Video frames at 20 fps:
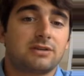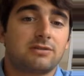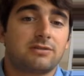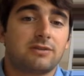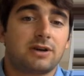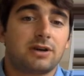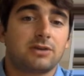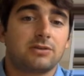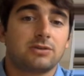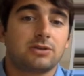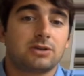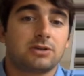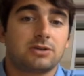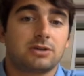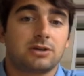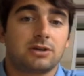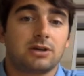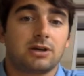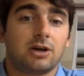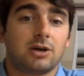found
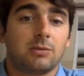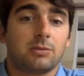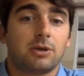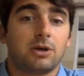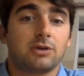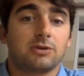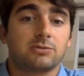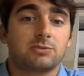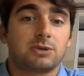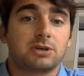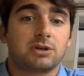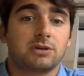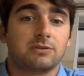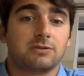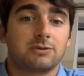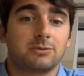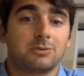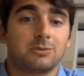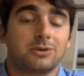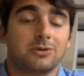to help ELLs be
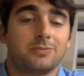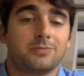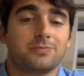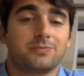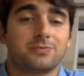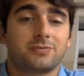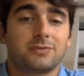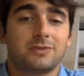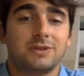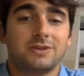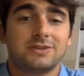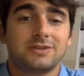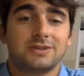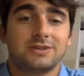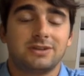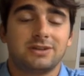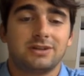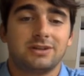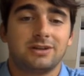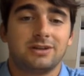comfortable,
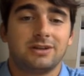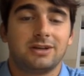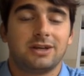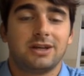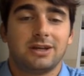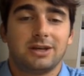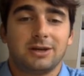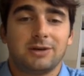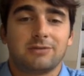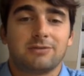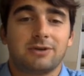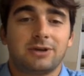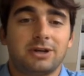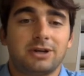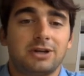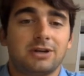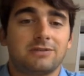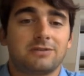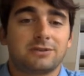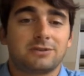funny
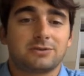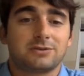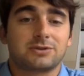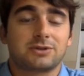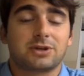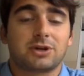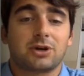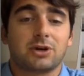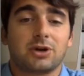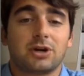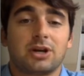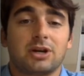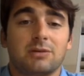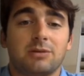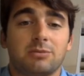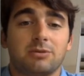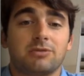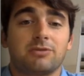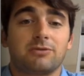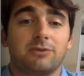enough, this was occurring
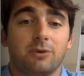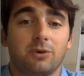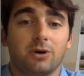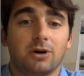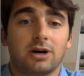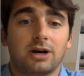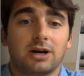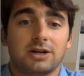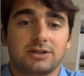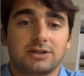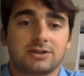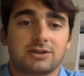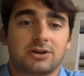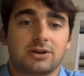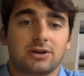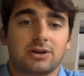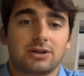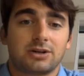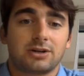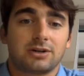before I
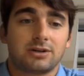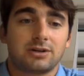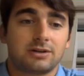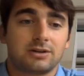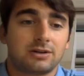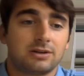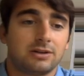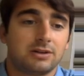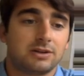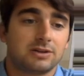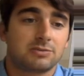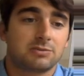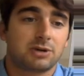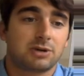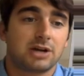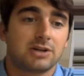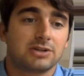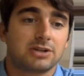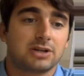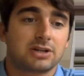started this
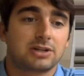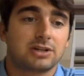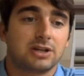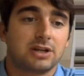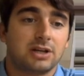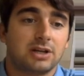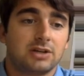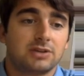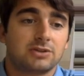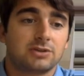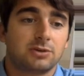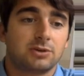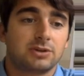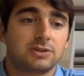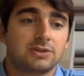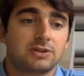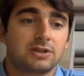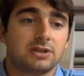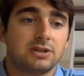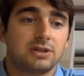project, so
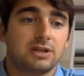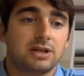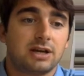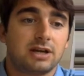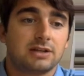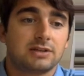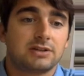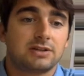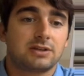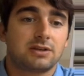it's not